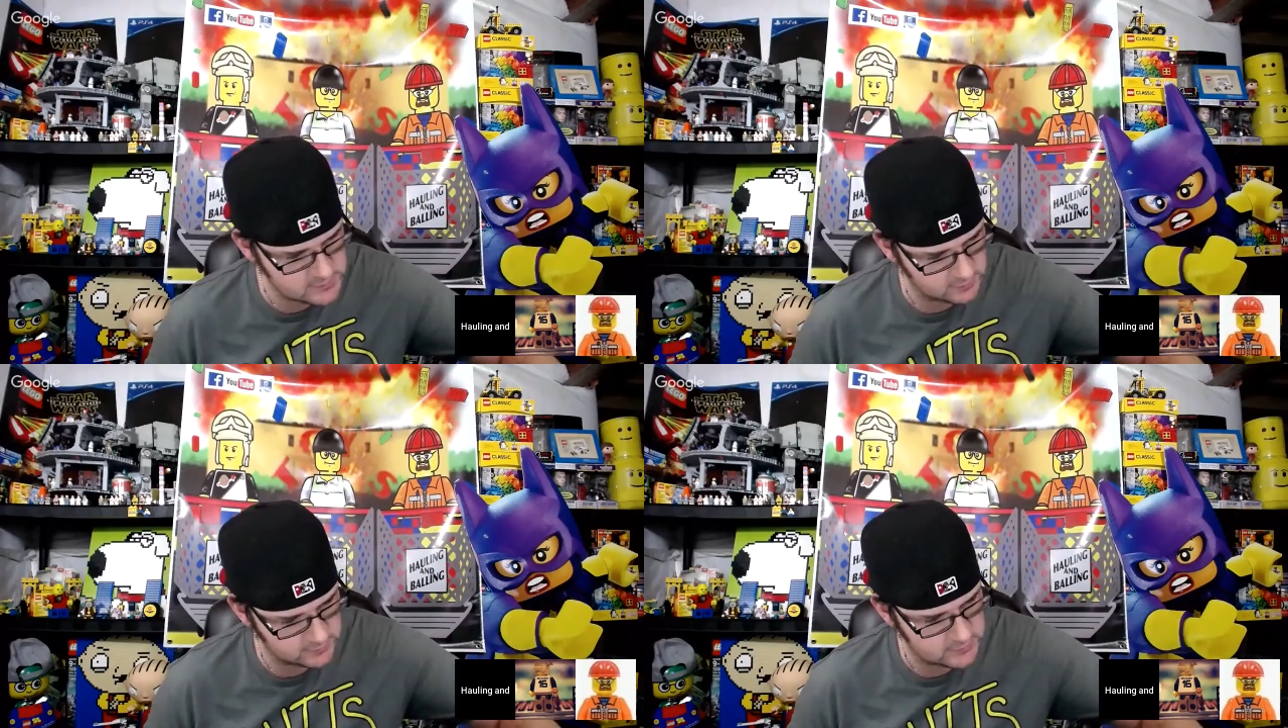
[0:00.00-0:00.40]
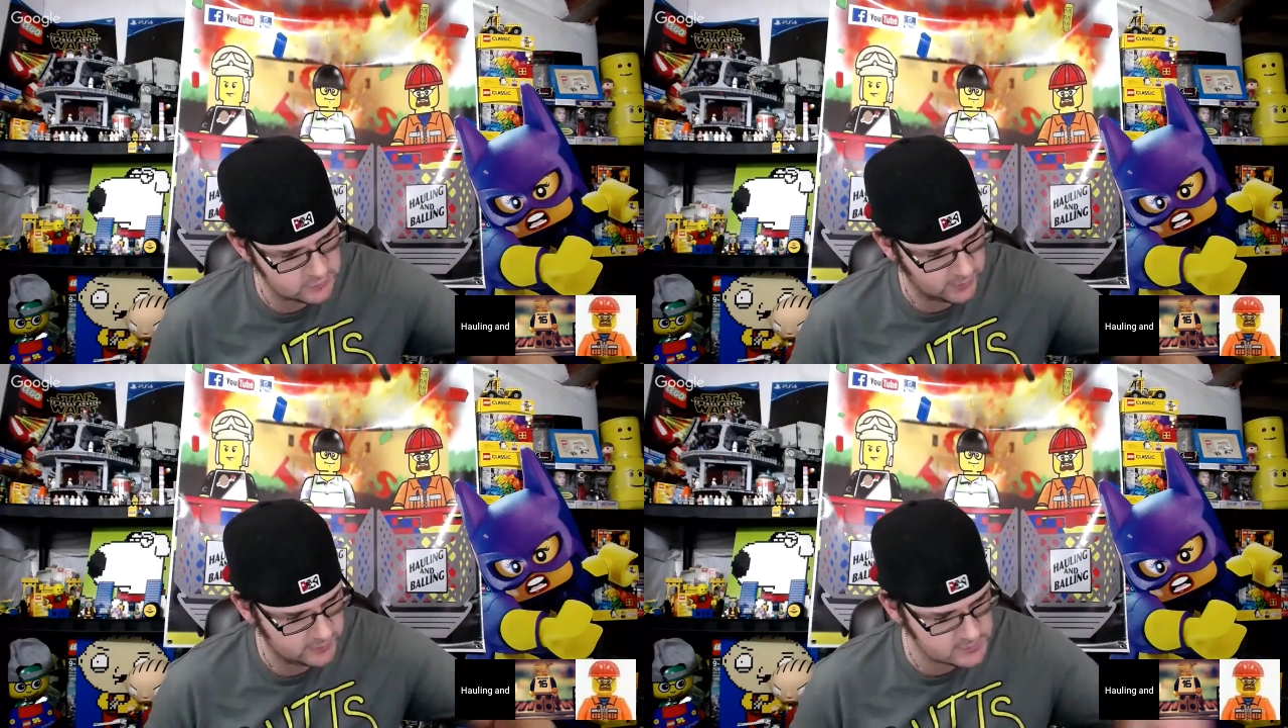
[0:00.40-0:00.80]
He's looking to
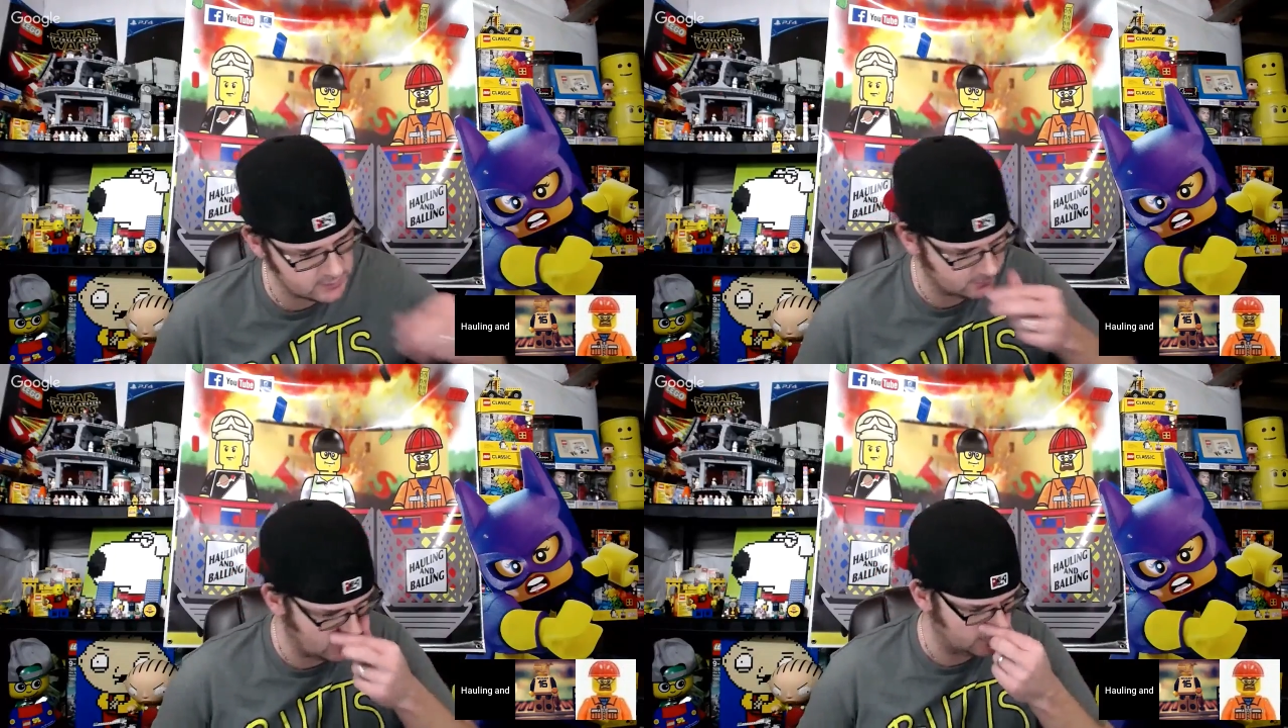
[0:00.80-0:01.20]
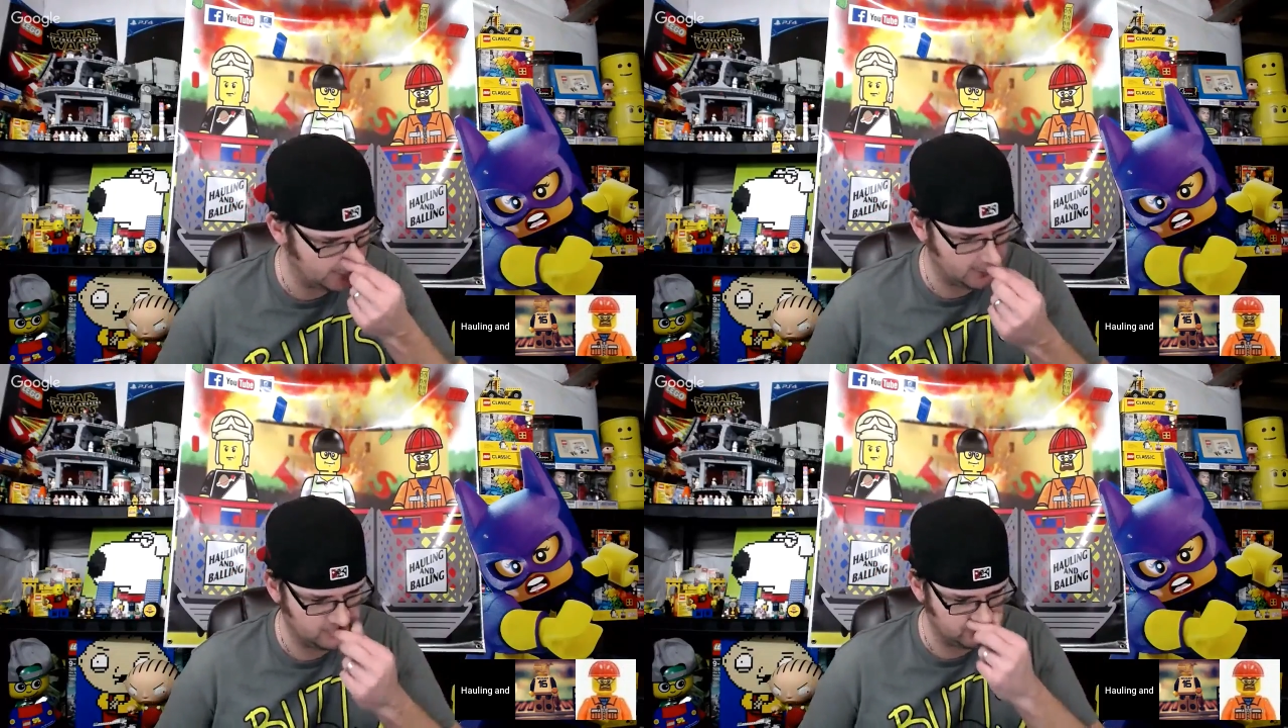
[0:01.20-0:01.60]
trade some uh,
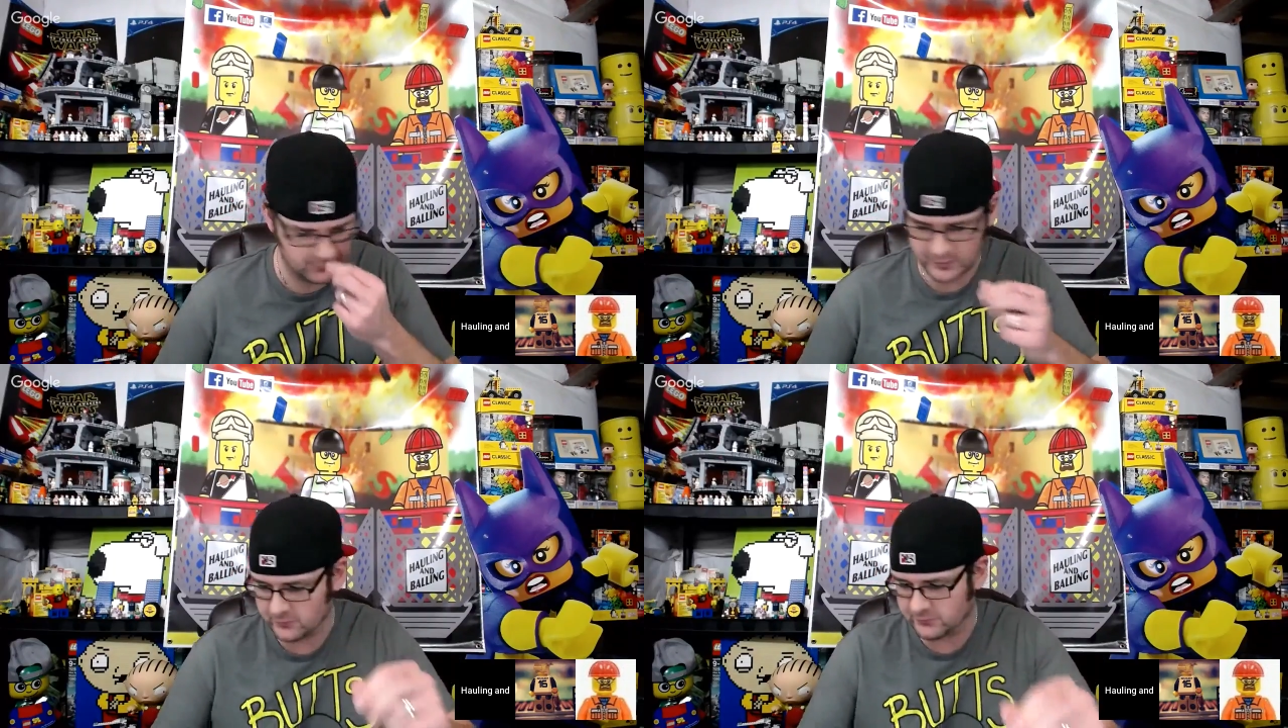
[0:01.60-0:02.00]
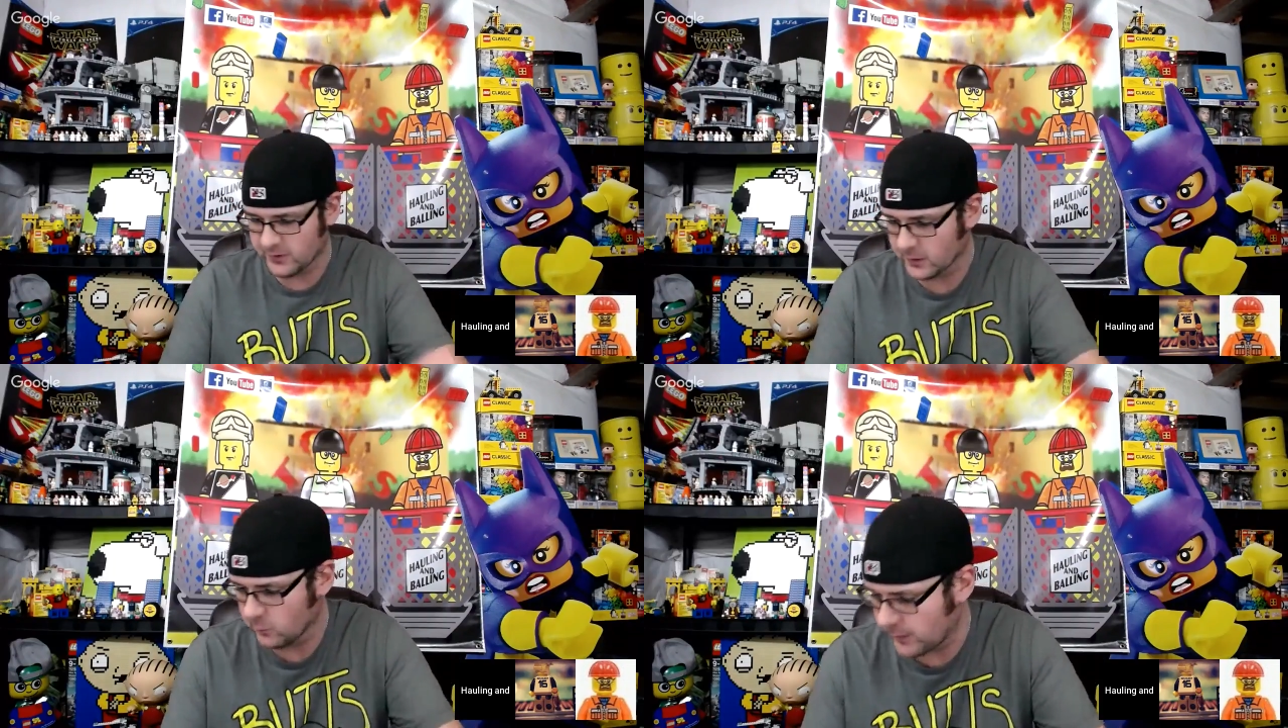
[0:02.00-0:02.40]
Lego for either
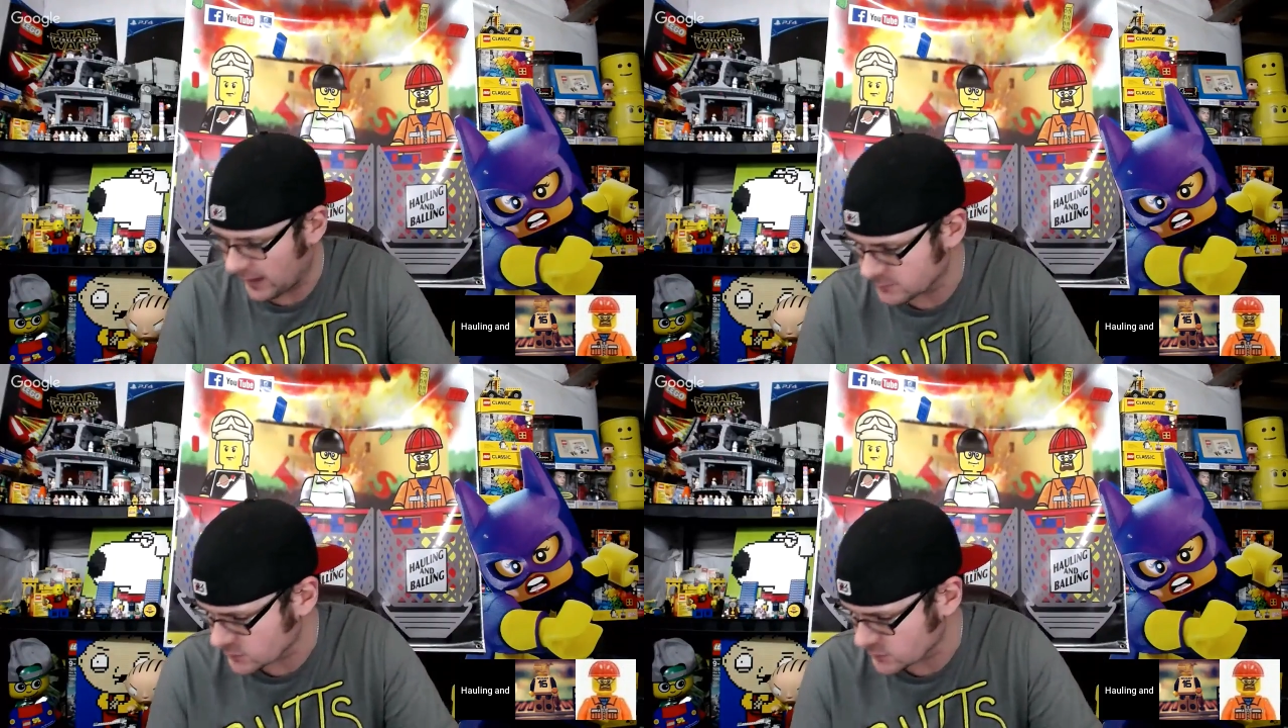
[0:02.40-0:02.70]
Funko Pops